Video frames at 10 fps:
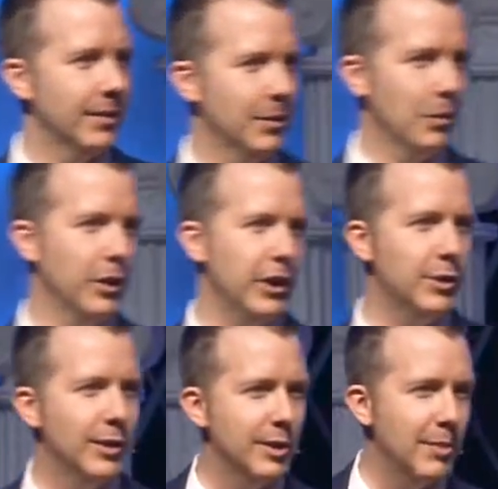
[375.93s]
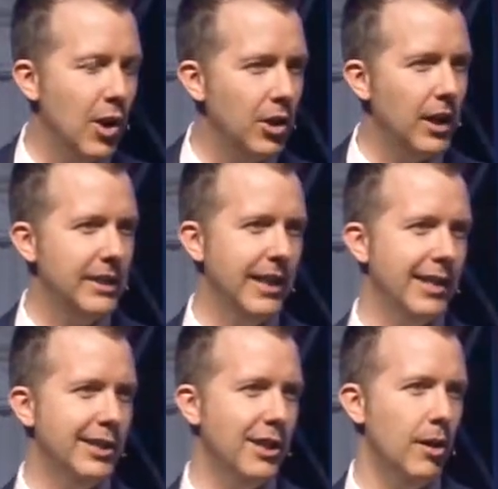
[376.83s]
will get you a small latte at
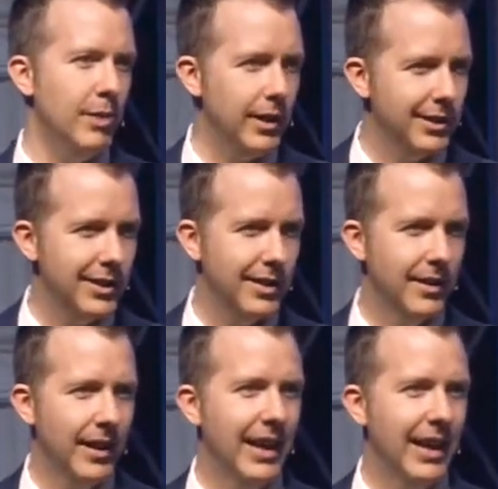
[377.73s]
Starbucks.